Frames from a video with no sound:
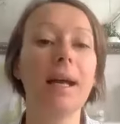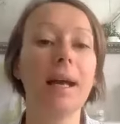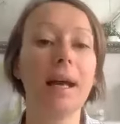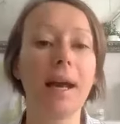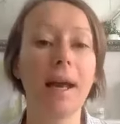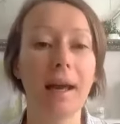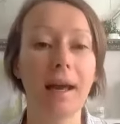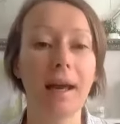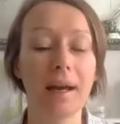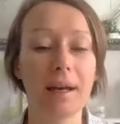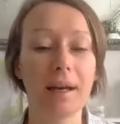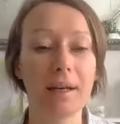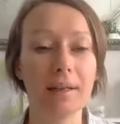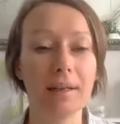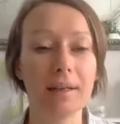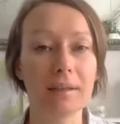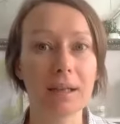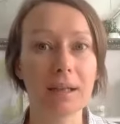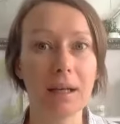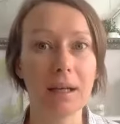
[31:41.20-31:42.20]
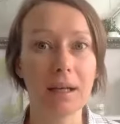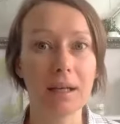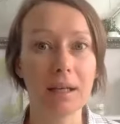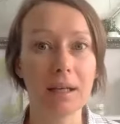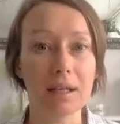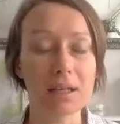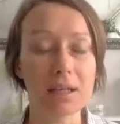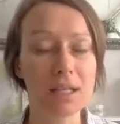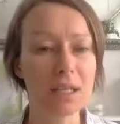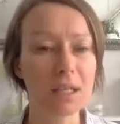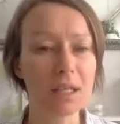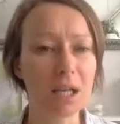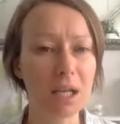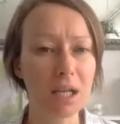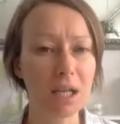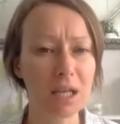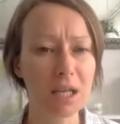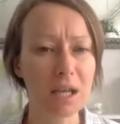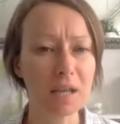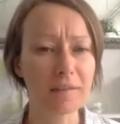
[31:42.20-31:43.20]
And they're still kind of
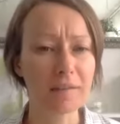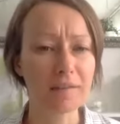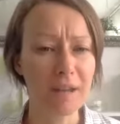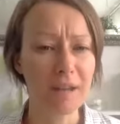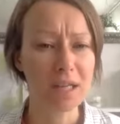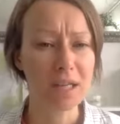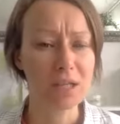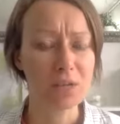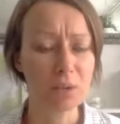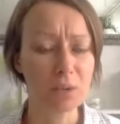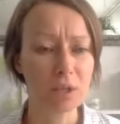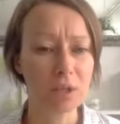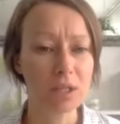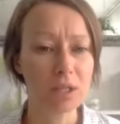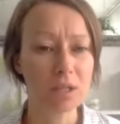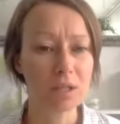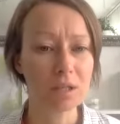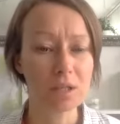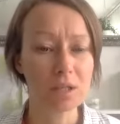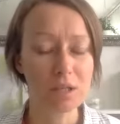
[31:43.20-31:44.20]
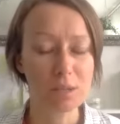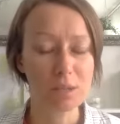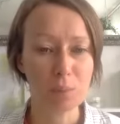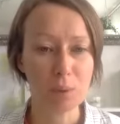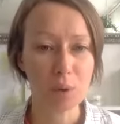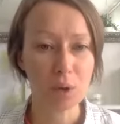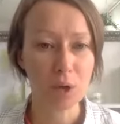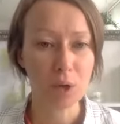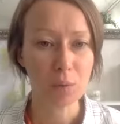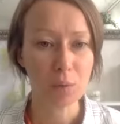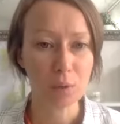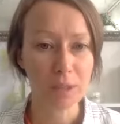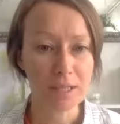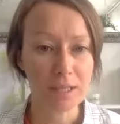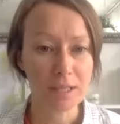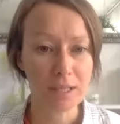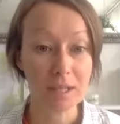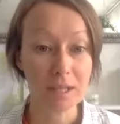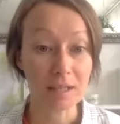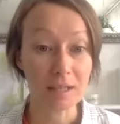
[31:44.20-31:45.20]
in that phase where they're still exploring what is
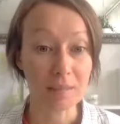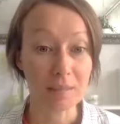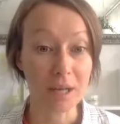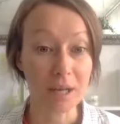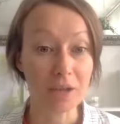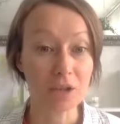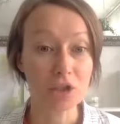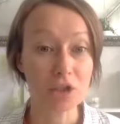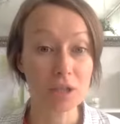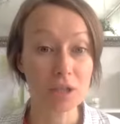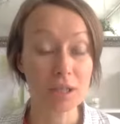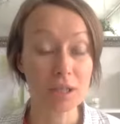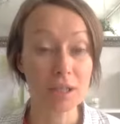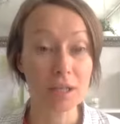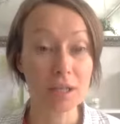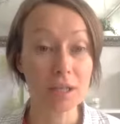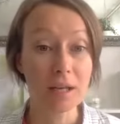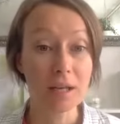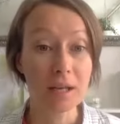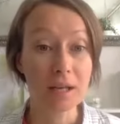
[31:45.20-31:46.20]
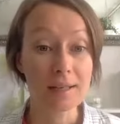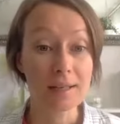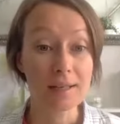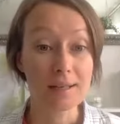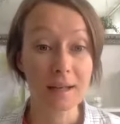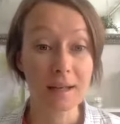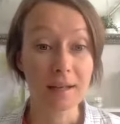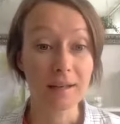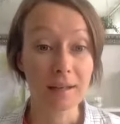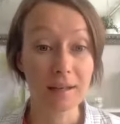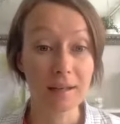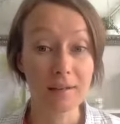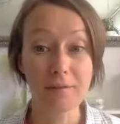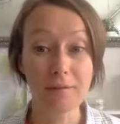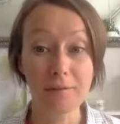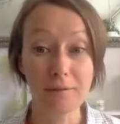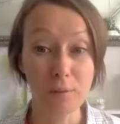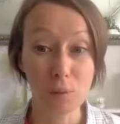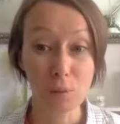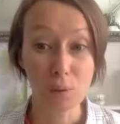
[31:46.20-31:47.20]
it that I'm actually standing
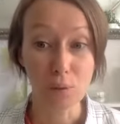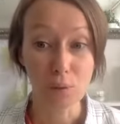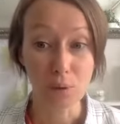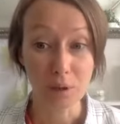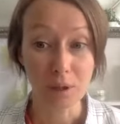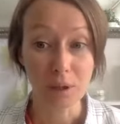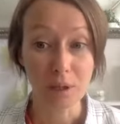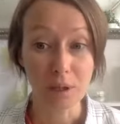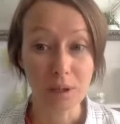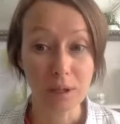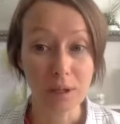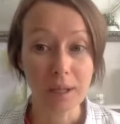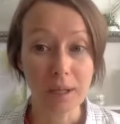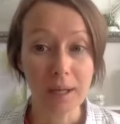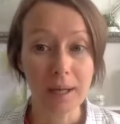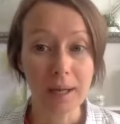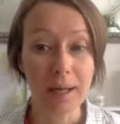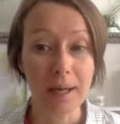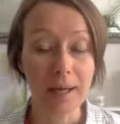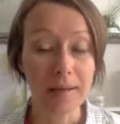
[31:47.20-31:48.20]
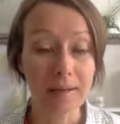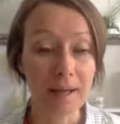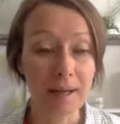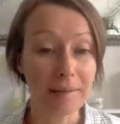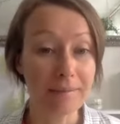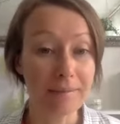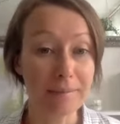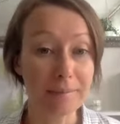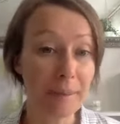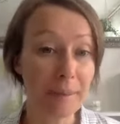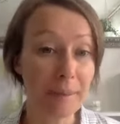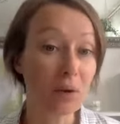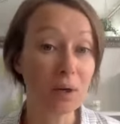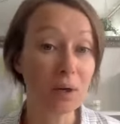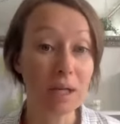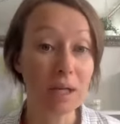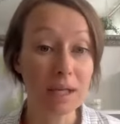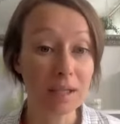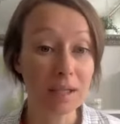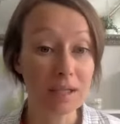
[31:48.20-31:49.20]
for. And they have
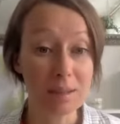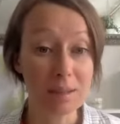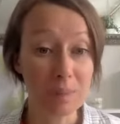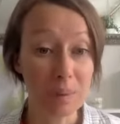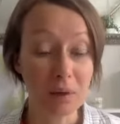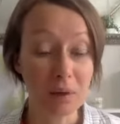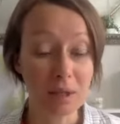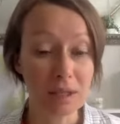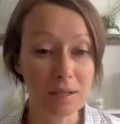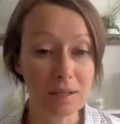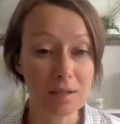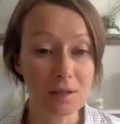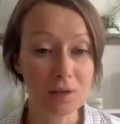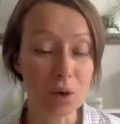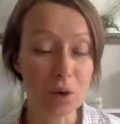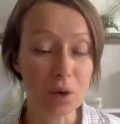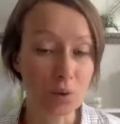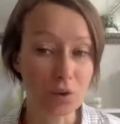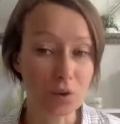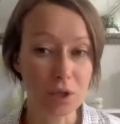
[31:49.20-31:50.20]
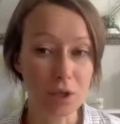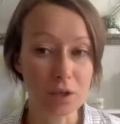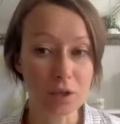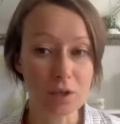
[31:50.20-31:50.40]
barely any experience coaching.